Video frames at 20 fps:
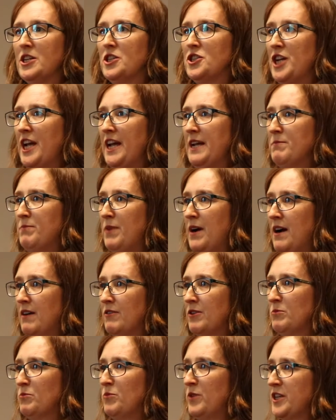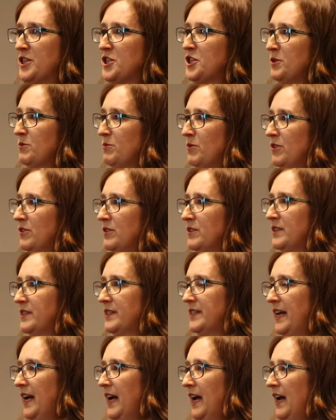Jan Barham, when she
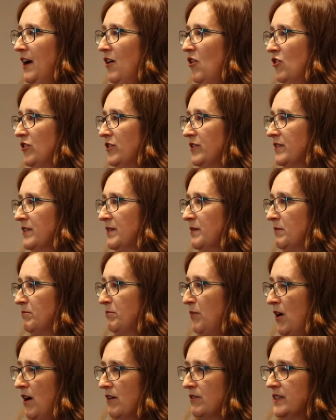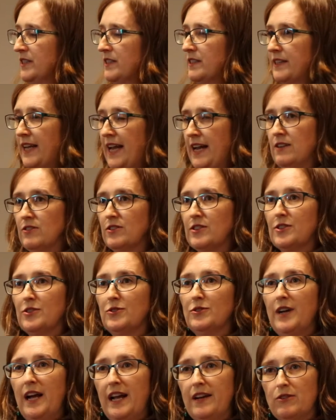was on Byron
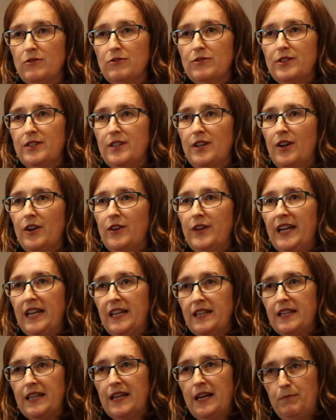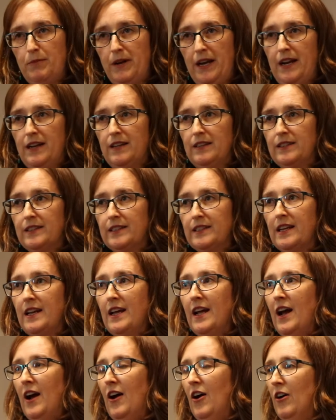Council and also in the upper house
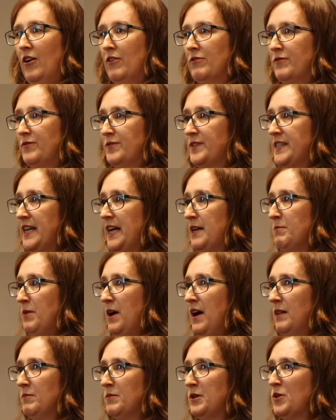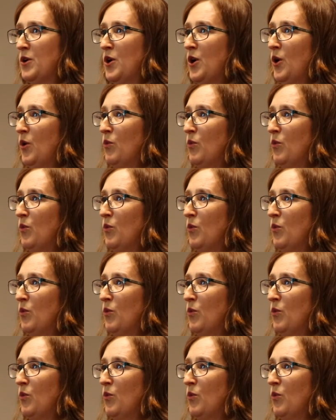of State Parliament,